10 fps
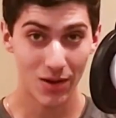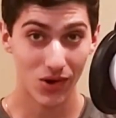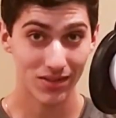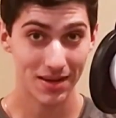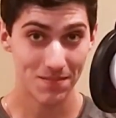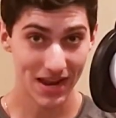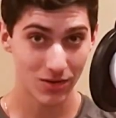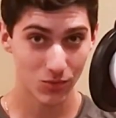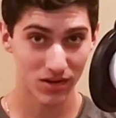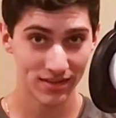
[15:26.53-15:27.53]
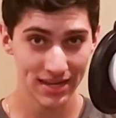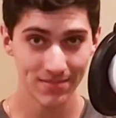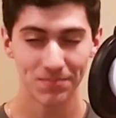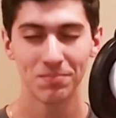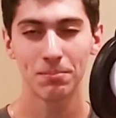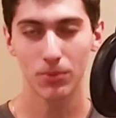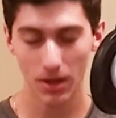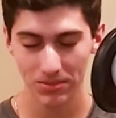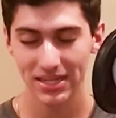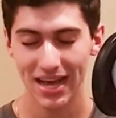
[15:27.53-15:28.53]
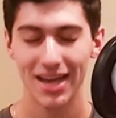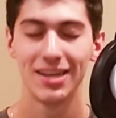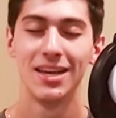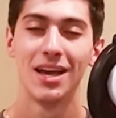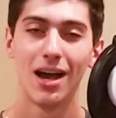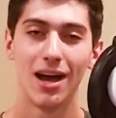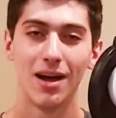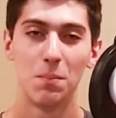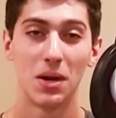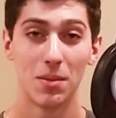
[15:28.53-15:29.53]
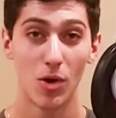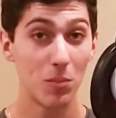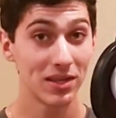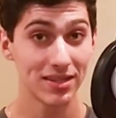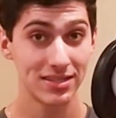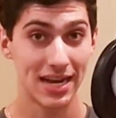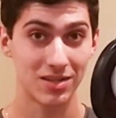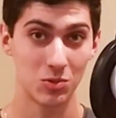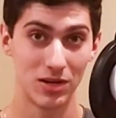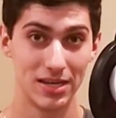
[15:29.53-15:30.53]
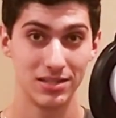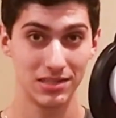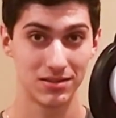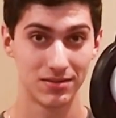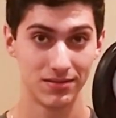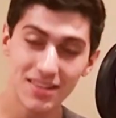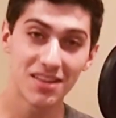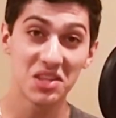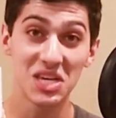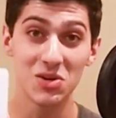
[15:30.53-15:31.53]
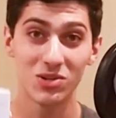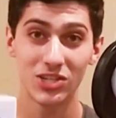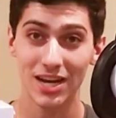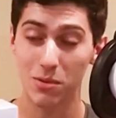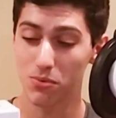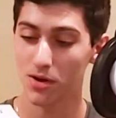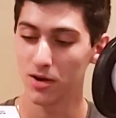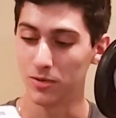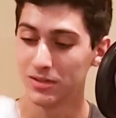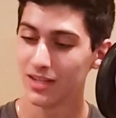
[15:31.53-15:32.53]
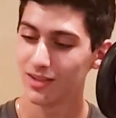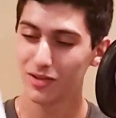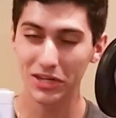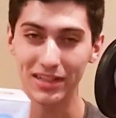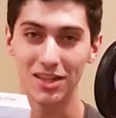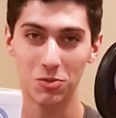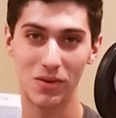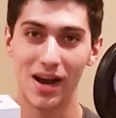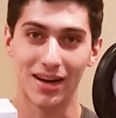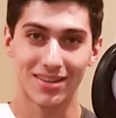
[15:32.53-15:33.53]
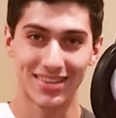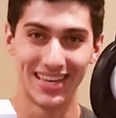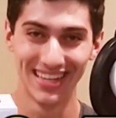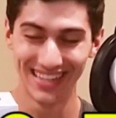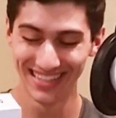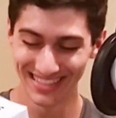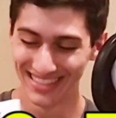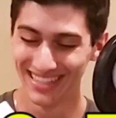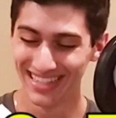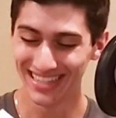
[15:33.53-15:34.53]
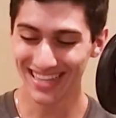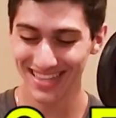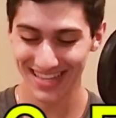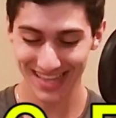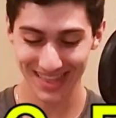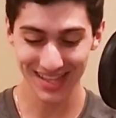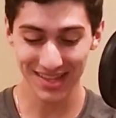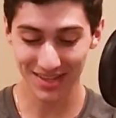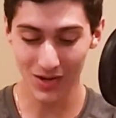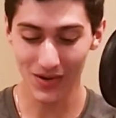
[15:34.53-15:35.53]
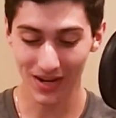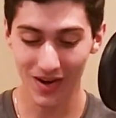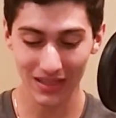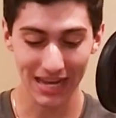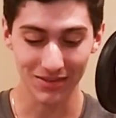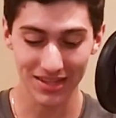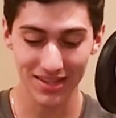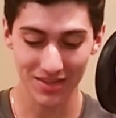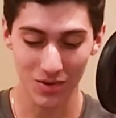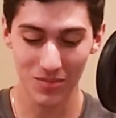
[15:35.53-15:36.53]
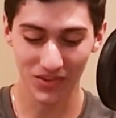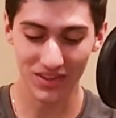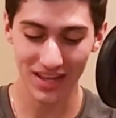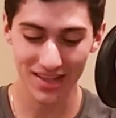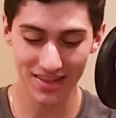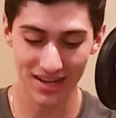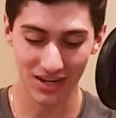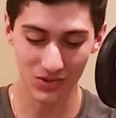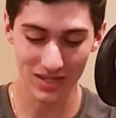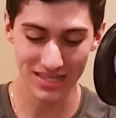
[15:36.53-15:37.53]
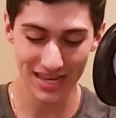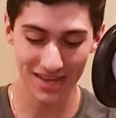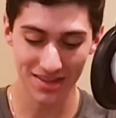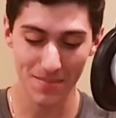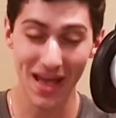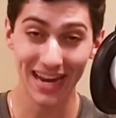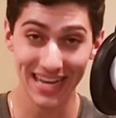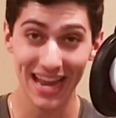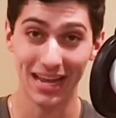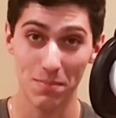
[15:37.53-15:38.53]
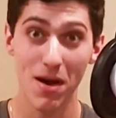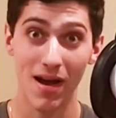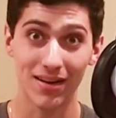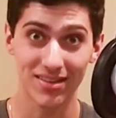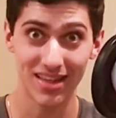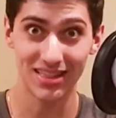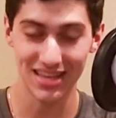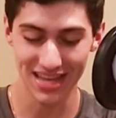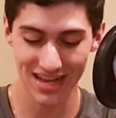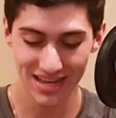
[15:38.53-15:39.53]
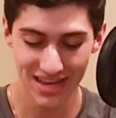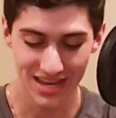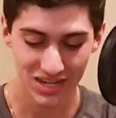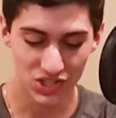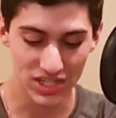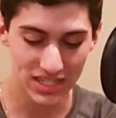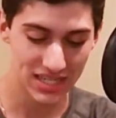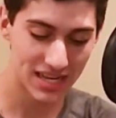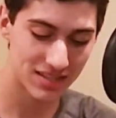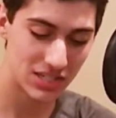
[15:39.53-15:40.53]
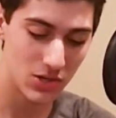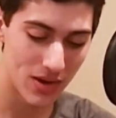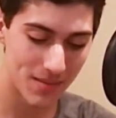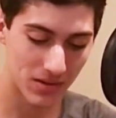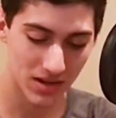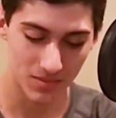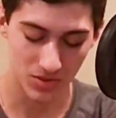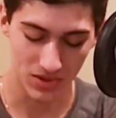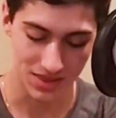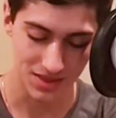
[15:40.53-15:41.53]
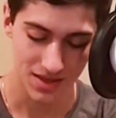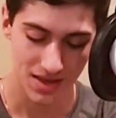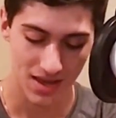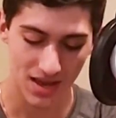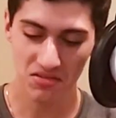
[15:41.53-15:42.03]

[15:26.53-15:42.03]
Now, are they main worthy? Probably not, but I'm hoping this next one is. This is the Yuexiao Pro. Look at this box. This is going all out. This is almost as crazy as the magnetic box that the GTS 2M comes with.